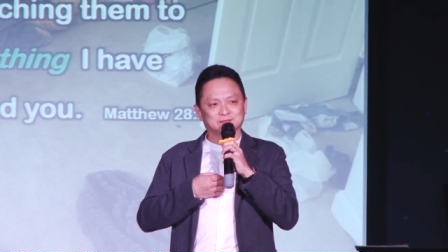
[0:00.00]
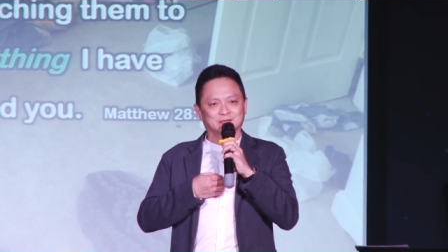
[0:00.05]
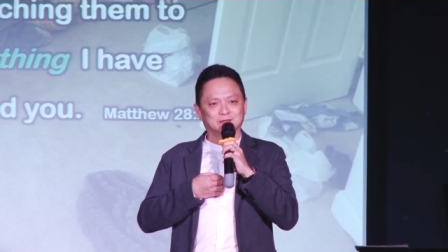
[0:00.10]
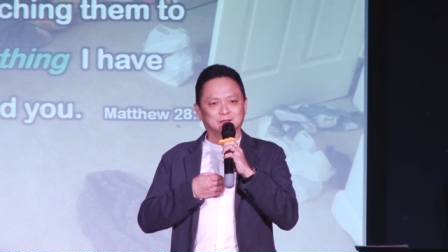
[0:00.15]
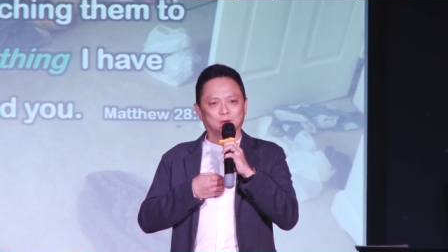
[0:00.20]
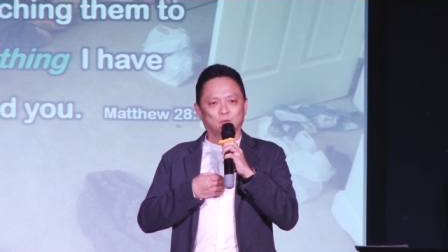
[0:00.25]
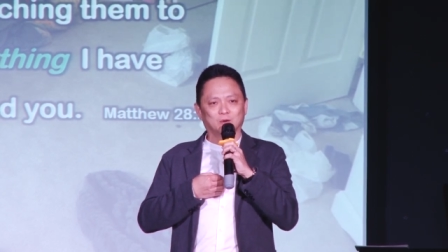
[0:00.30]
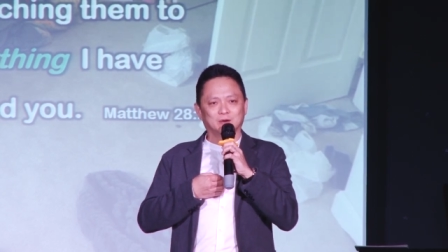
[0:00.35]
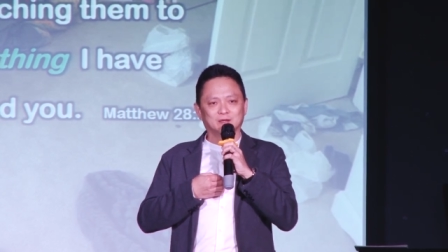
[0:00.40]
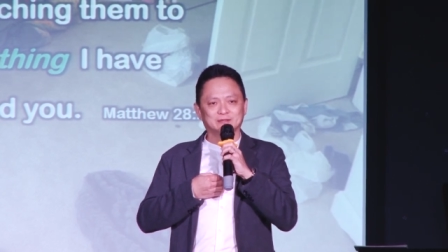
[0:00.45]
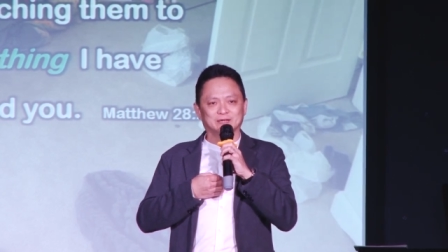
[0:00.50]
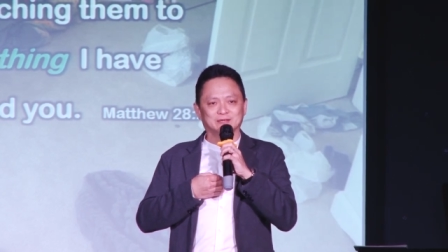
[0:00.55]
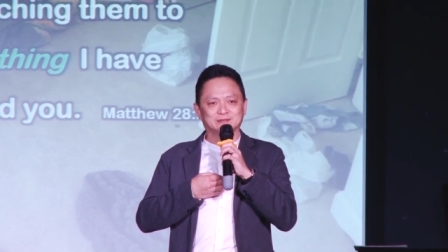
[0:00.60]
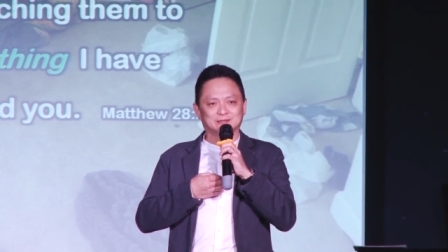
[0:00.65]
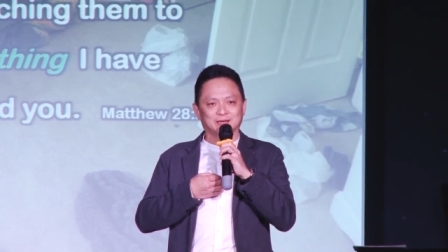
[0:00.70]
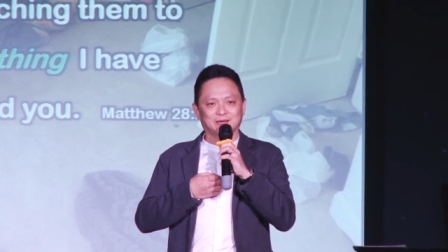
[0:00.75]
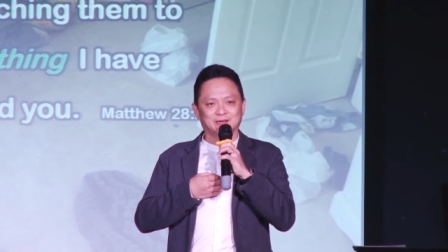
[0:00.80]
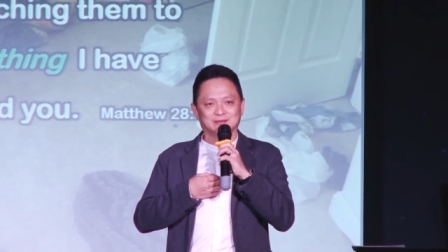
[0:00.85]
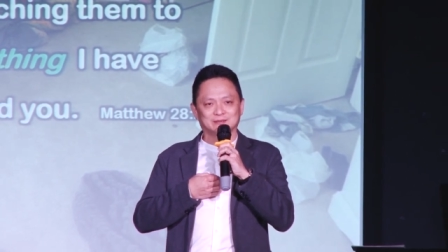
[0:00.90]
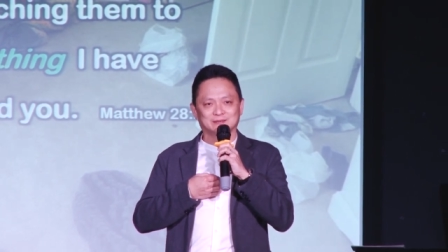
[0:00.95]
in the world they
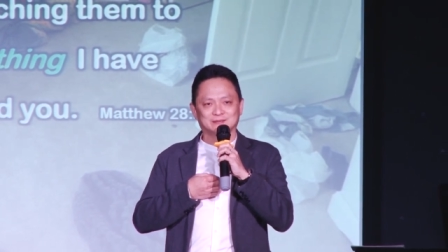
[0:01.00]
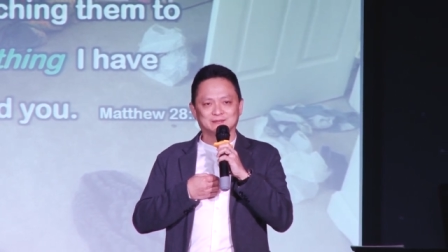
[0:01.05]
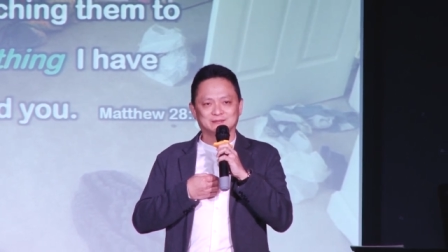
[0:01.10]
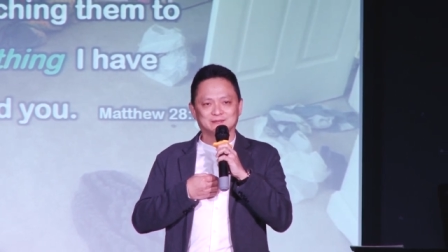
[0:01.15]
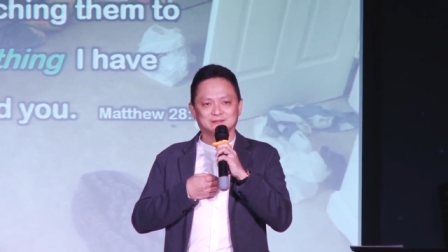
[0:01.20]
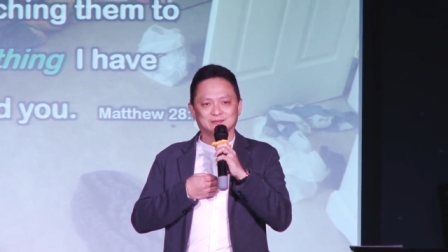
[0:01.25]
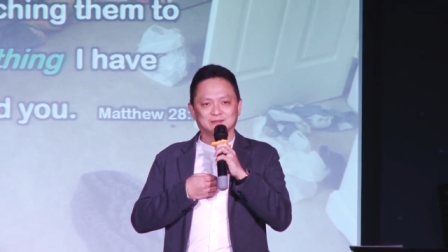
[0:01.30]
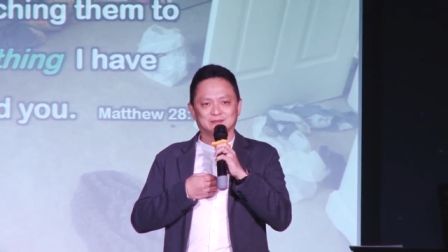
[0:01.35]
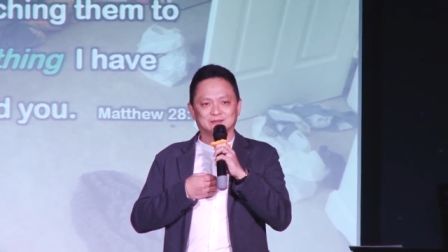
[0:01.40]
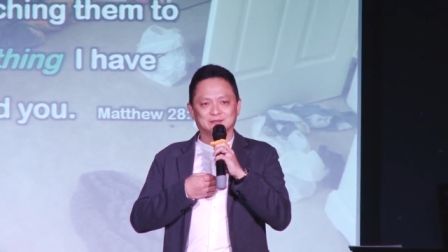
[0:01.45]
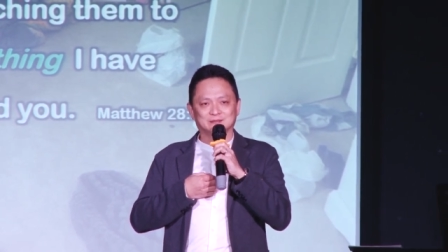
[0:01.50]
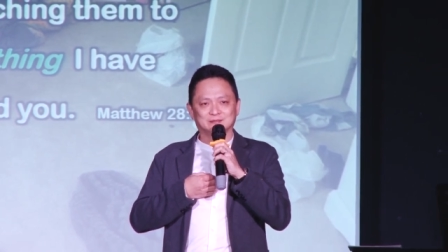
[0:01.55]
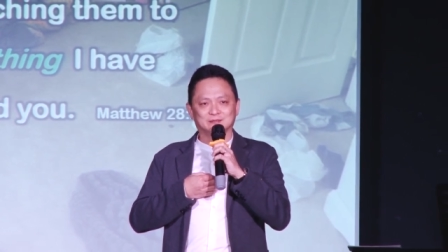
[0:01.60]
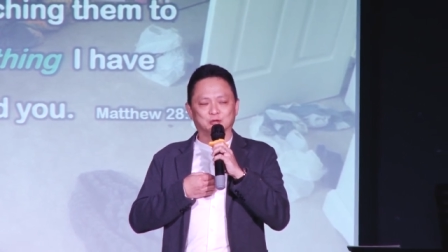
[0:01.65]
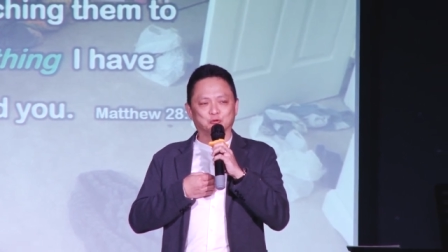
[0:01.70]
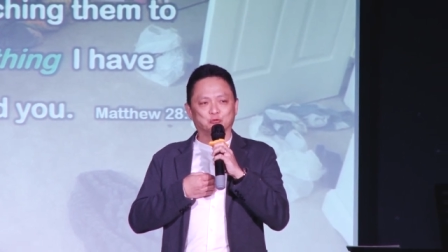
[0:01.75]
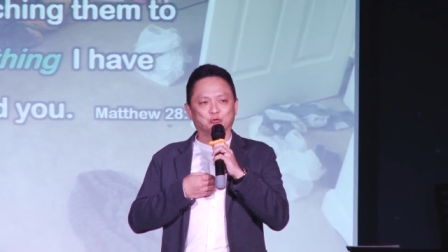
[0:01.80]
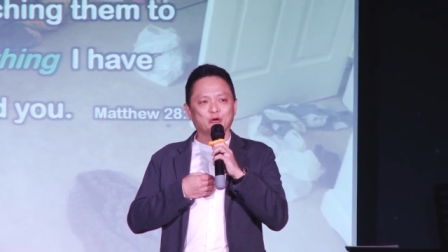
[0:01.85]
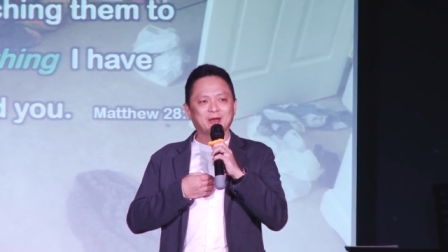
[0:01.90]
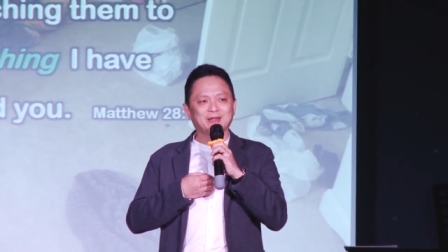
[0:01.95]
say
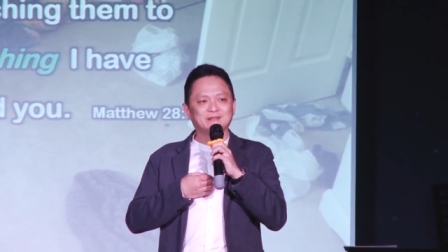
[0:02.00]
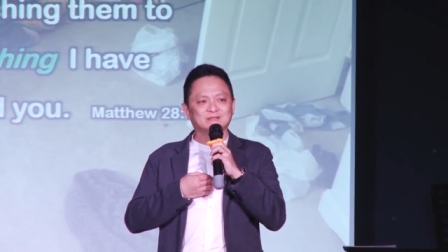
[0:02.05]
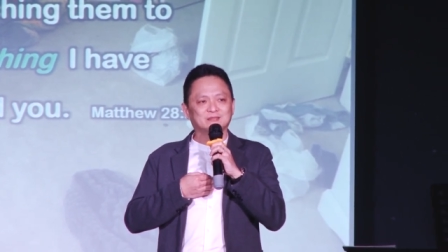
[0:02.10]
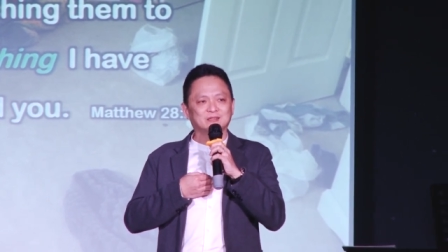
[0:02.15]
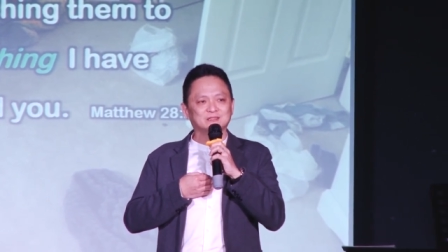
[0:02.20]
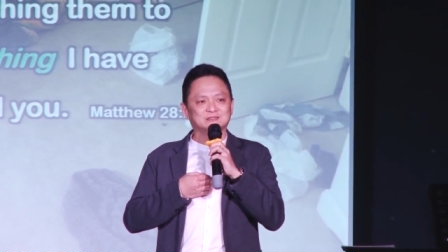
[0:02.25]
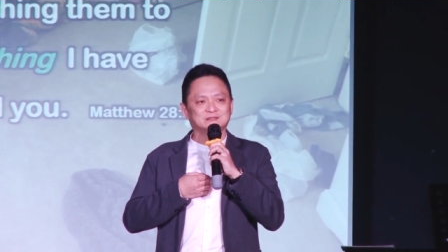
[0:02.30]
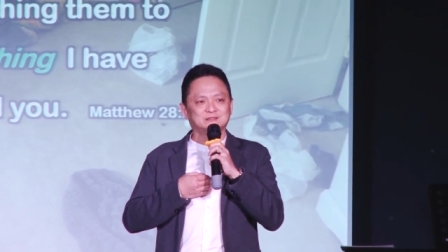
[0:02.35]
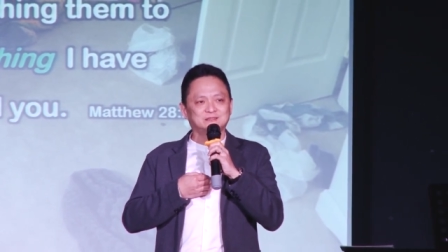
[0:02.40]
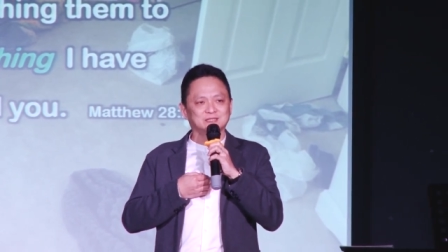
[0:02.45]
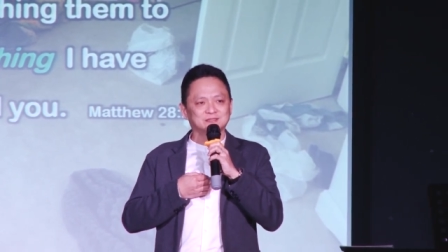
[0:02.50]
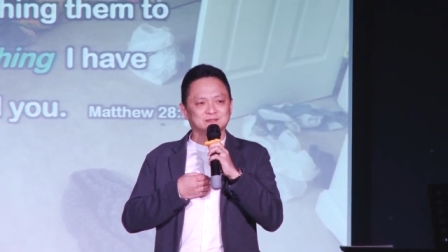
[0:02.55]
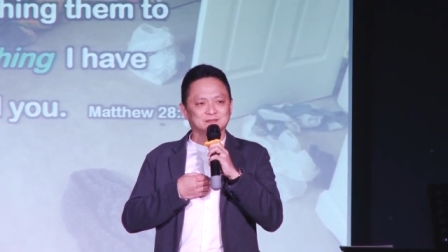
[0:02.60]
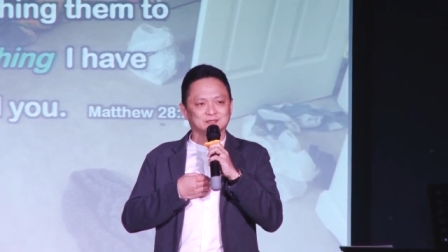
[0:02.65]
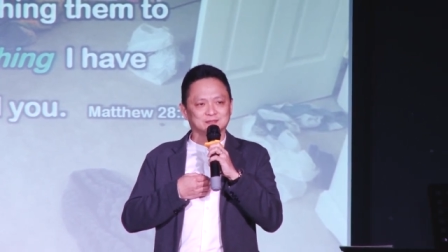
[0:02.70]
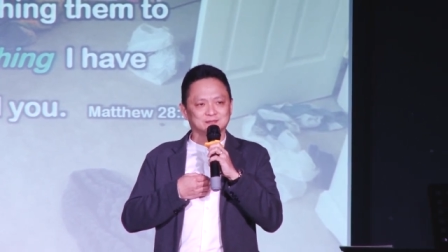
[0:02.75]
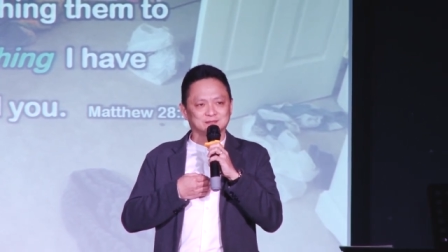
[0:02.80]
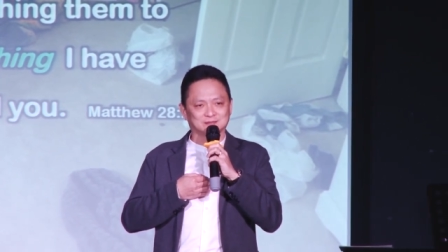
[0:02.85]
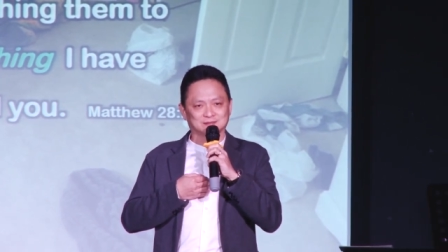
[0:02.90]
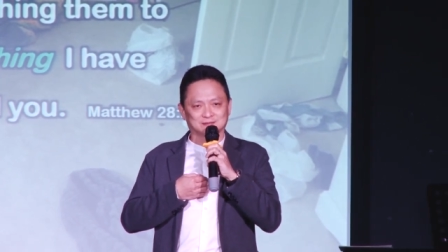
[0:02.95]
the greatest
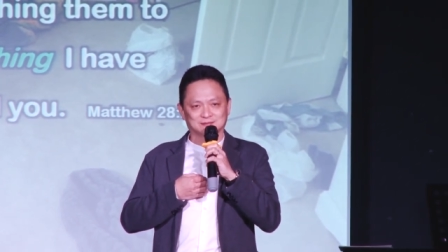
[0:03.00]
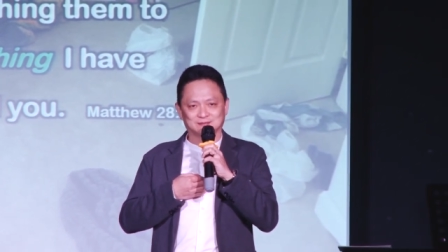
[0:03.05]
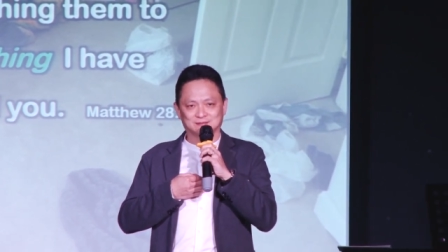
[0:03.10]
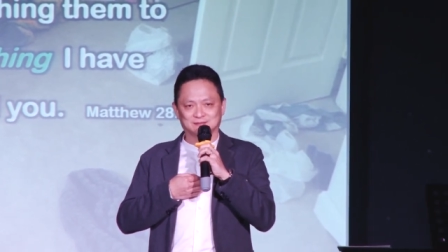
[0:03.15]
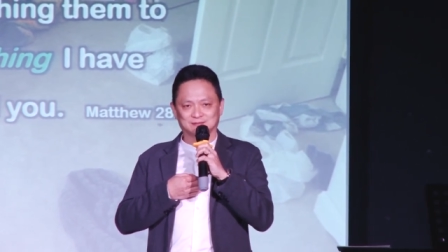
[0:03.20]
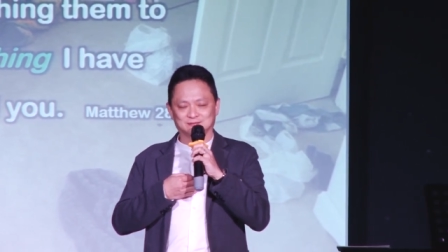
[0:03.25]
distance